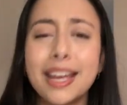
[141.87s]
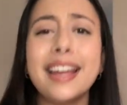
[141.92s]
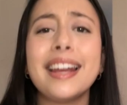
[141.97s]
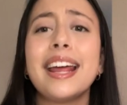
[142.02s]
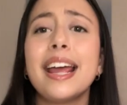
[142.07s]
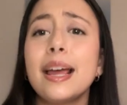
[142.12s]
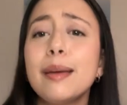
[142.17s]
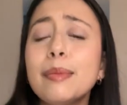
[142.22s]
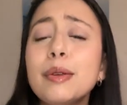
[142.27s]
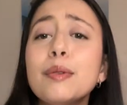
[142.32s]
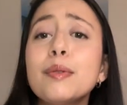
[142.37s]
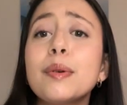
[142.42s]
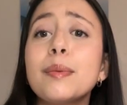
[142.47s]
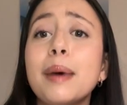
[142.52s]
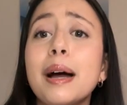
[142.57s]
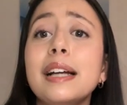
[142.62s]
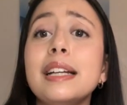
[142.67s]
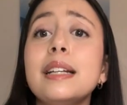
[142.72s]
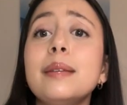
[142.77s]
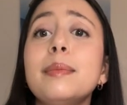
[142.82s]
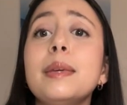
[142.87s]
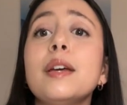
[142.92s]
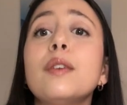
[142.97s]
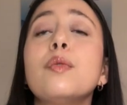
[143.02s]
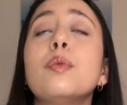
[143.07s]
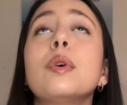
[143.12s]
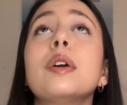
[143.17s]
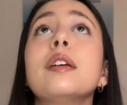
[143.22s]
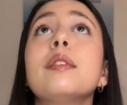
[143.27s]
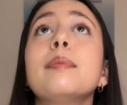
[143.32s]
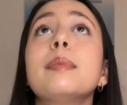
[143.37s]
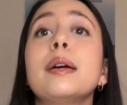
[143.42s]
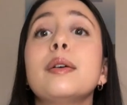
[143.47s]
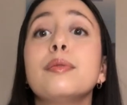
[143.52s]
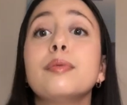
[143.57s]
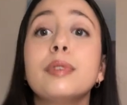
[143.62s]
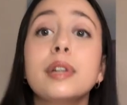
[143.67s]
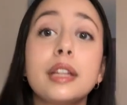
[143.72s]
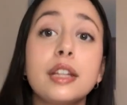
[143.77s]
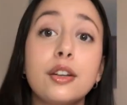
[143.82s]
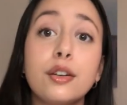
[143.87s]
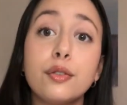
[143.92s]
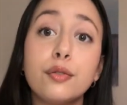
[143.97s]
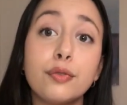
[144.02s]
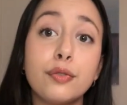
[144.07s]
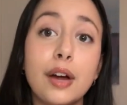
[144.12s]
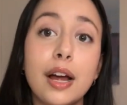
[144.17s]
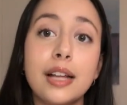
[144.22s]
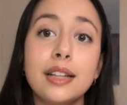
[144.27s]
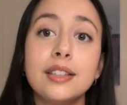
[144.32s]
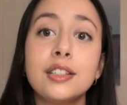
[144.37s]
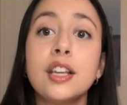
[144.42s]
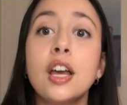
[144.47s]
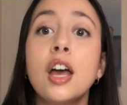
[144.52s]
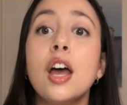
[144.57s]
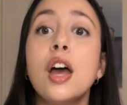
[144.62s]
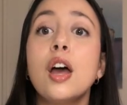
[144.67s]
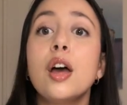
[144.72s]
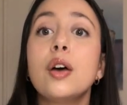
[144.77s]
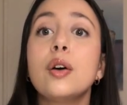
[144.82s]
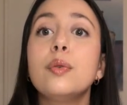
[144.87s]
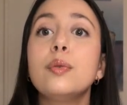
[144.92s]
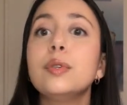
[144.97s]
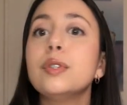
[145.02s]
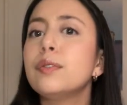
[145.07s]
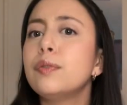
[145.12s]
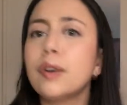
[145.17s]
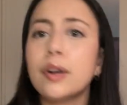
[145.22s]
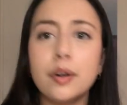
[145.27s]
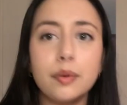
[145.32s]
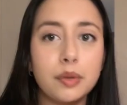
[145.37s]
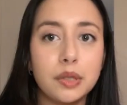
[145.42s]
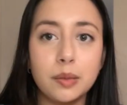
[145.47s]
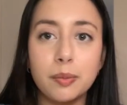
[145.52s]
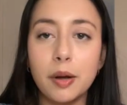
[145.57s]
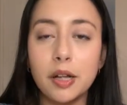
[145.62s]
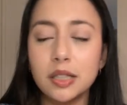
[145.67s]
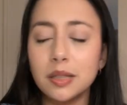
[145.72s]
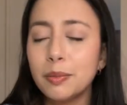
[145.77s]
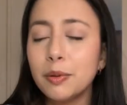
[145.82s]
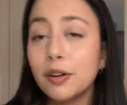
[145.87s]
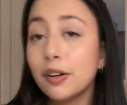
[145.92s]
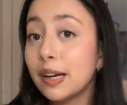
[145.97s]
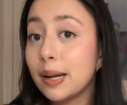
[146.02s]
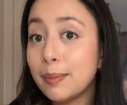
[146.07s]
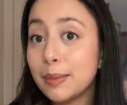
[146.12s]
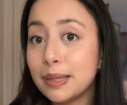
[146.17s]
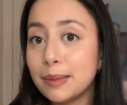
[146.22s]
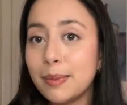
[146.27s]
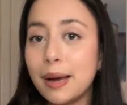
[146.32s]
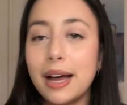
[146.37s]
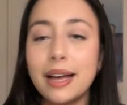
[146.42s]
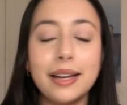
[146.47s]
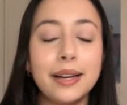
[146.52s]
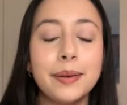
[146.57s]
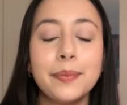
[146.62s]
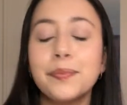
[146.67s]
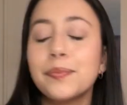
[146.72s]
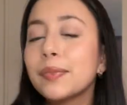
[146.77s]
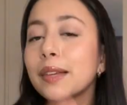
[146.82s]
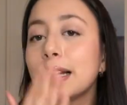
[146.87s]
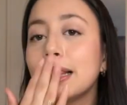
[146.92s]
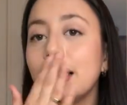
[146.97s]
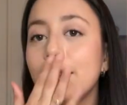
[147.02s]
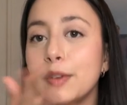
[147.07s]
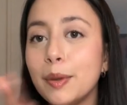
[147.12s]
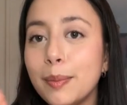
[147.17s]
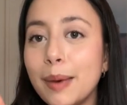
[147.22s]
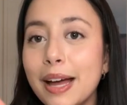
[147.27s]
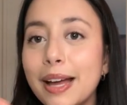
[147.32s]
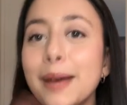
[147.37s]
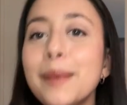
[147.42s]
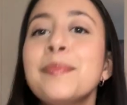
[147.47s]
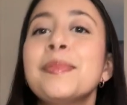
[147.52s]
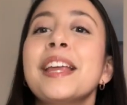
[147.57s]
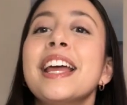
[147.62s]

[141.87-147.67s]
And Amy reminded me of one of my really good friends who was very responsible. Her name is Maya. Love you, Maya.